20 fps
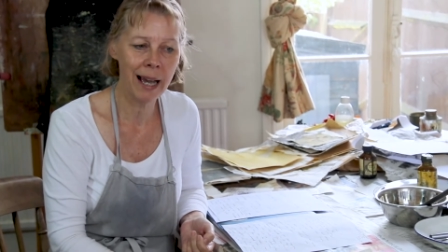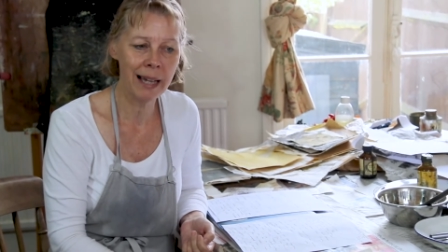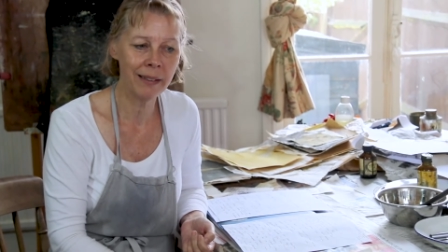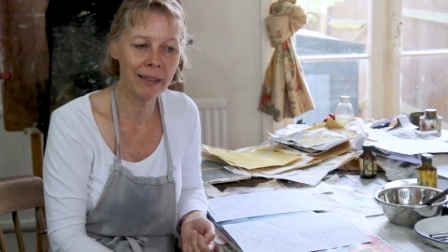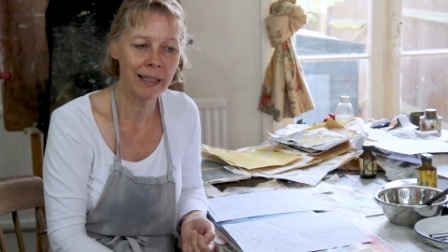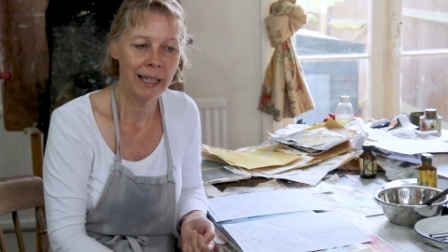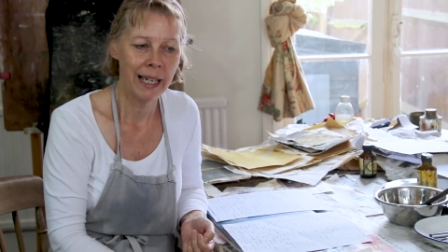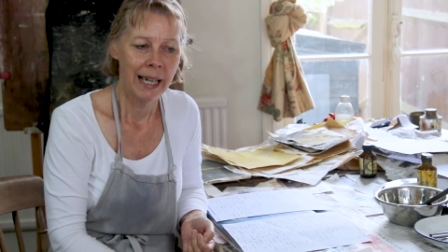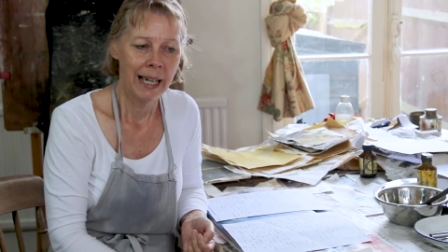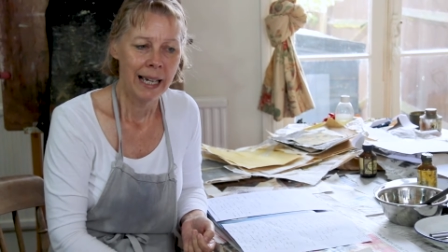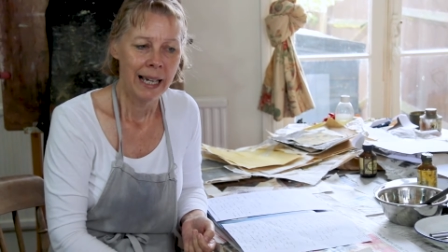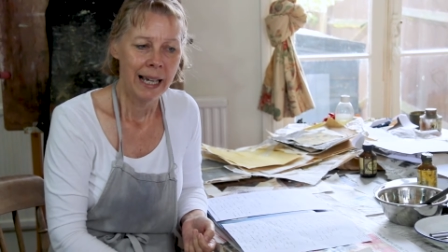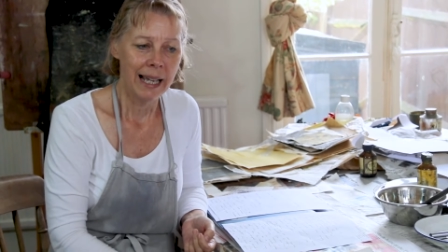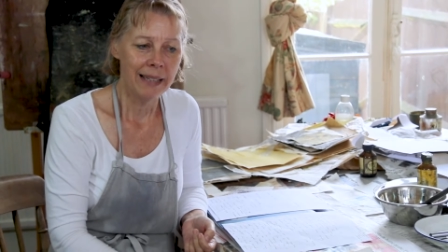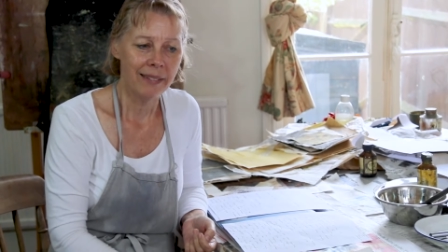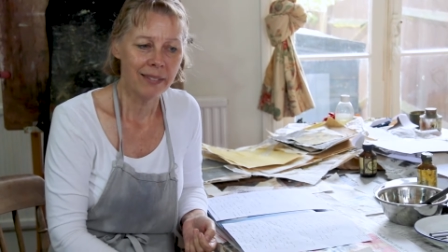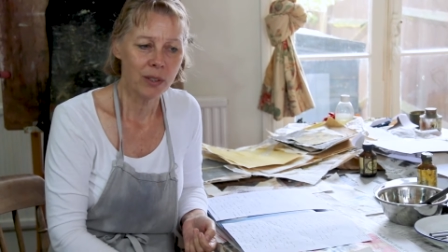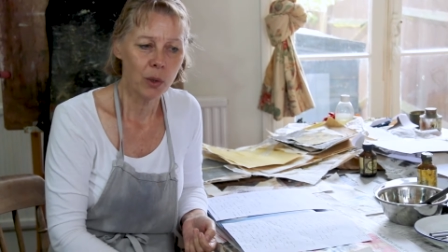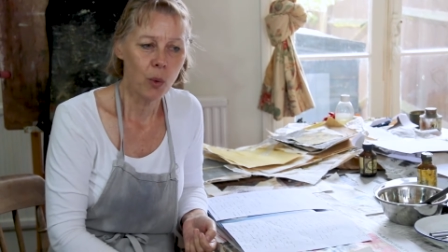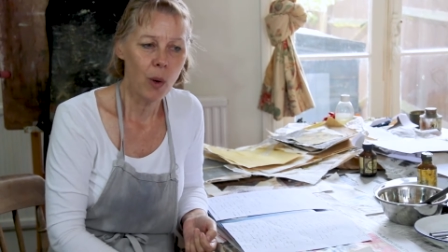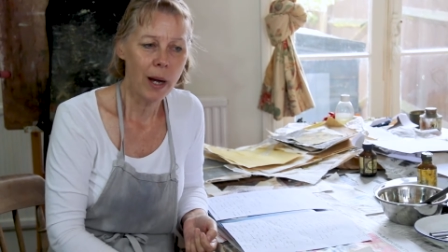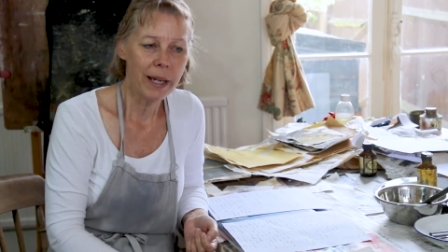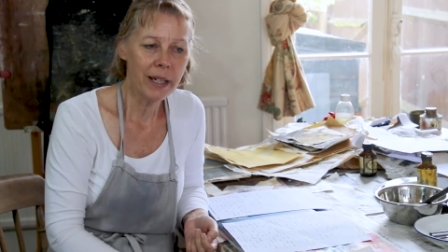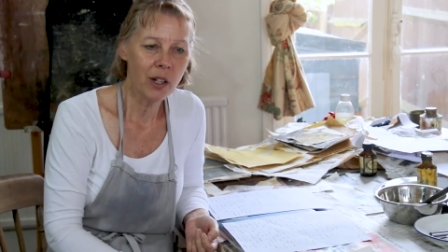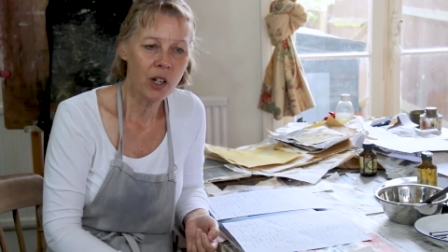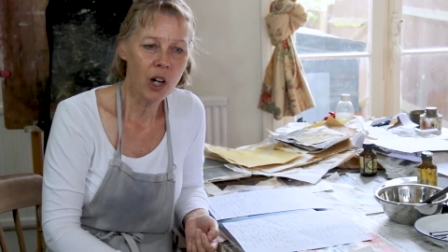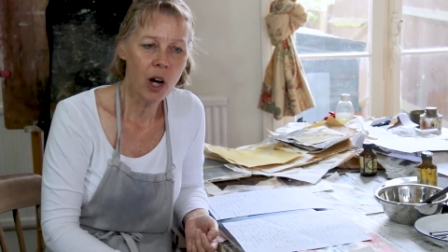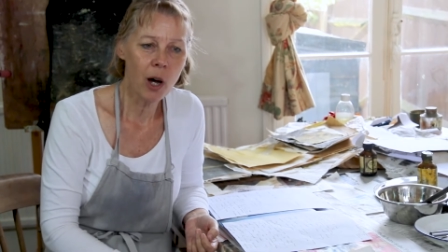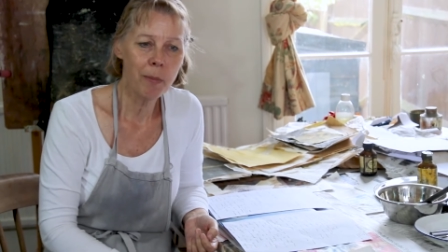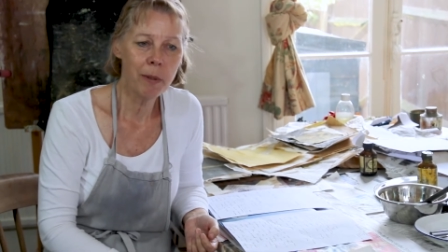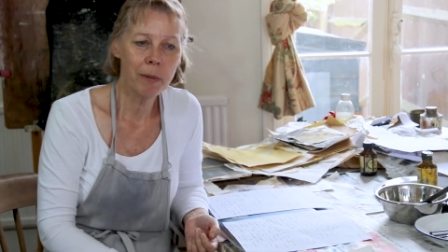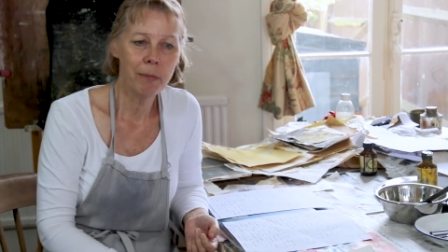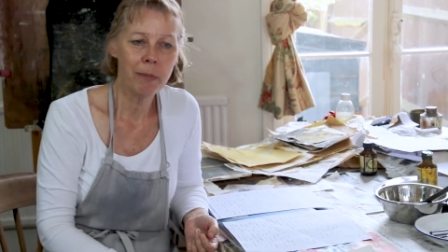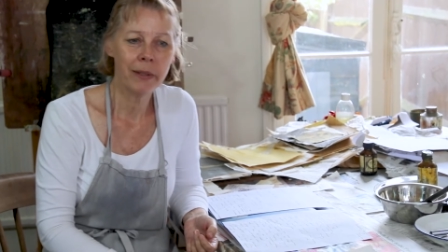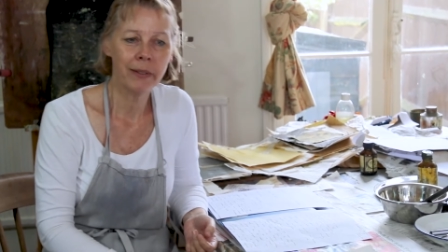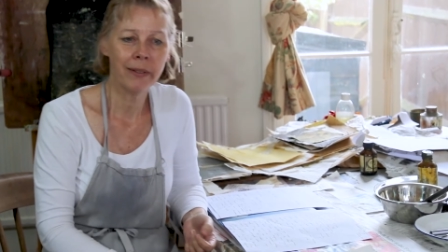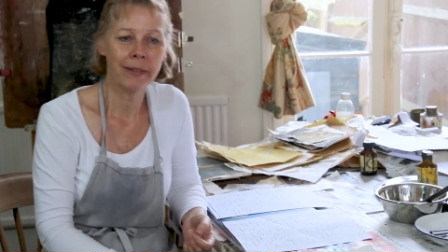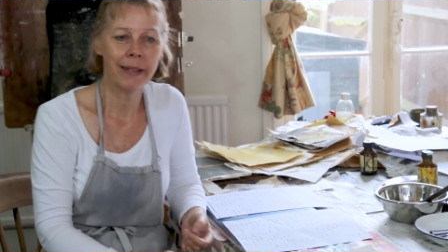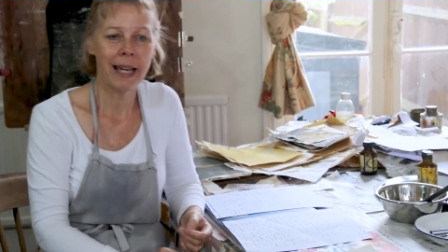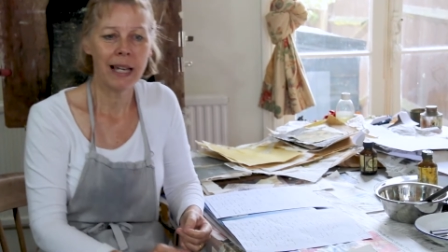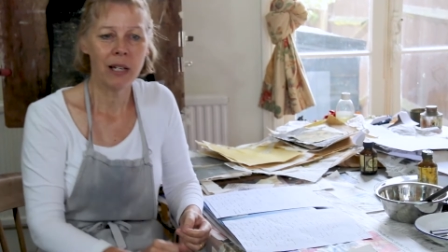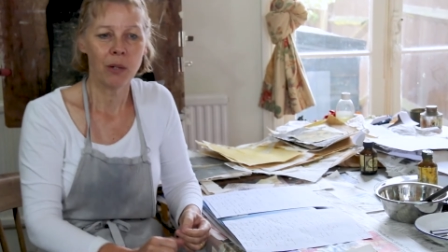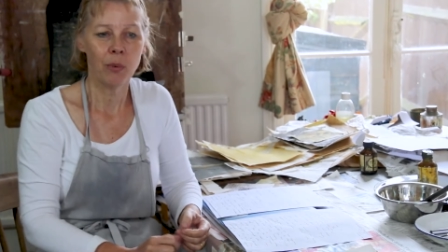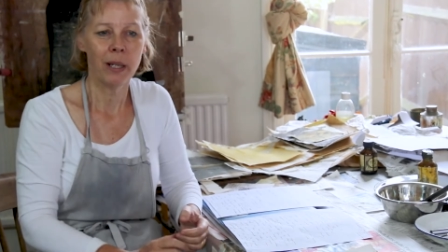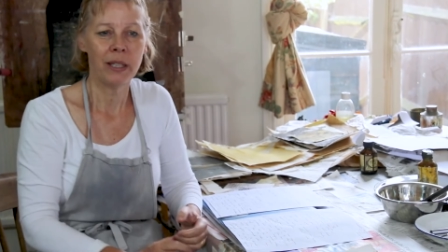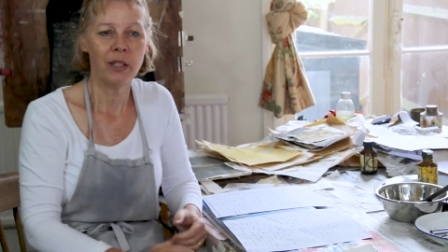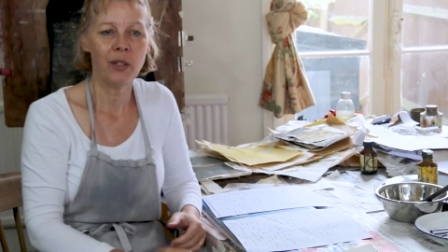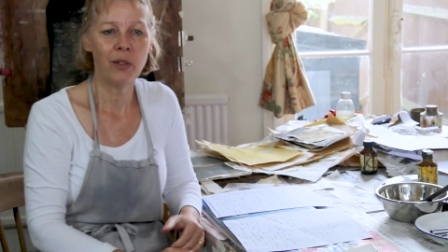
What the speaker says: And it's quite a common mistake when